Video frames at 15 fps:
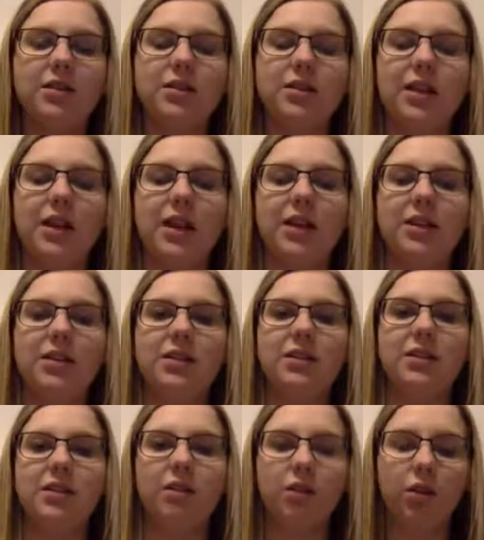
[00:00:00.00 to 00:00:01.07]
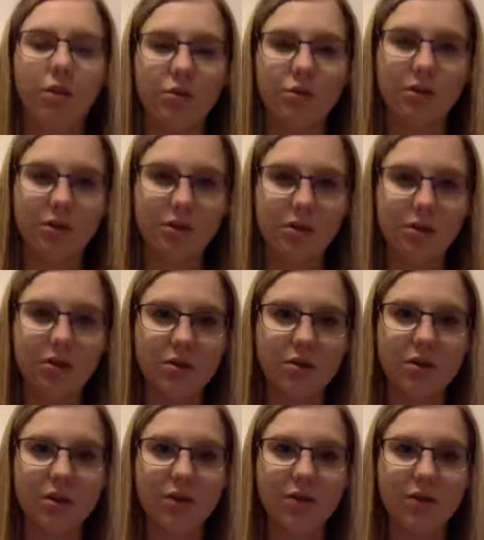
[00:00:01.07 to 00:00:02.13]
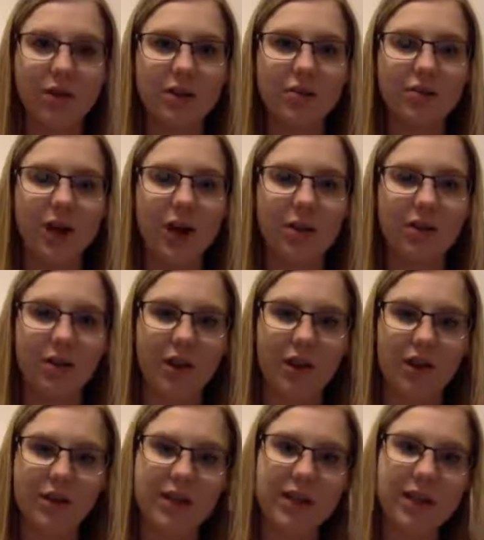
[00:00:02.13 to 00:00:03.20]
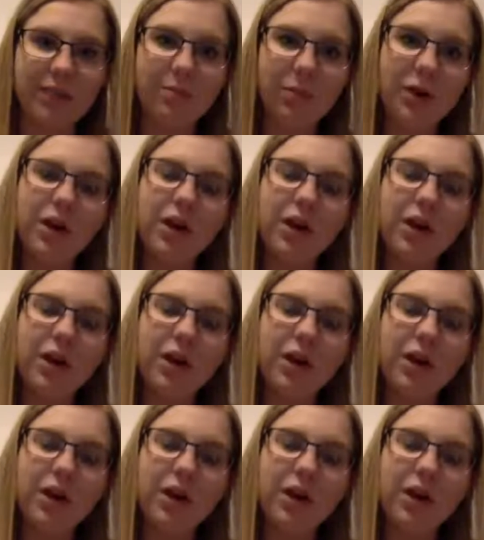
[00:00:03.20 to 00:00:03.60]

because it's closer to the surface rather than deep